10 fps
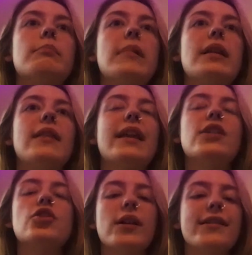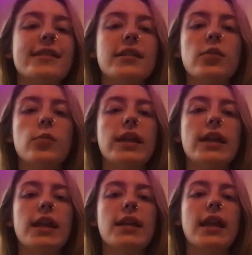like, enjoy silly week and,
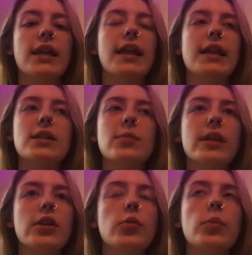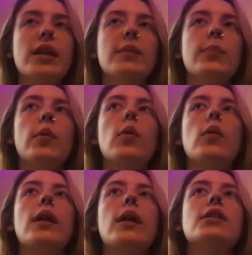like, getting to meet new people,
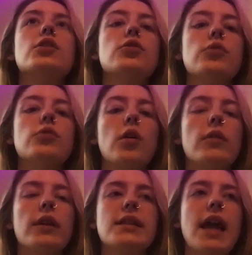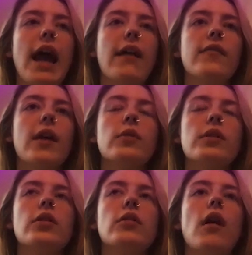and you don't get to have that when
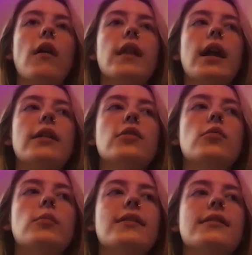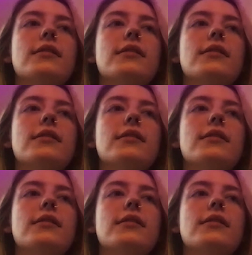you're online. You miss,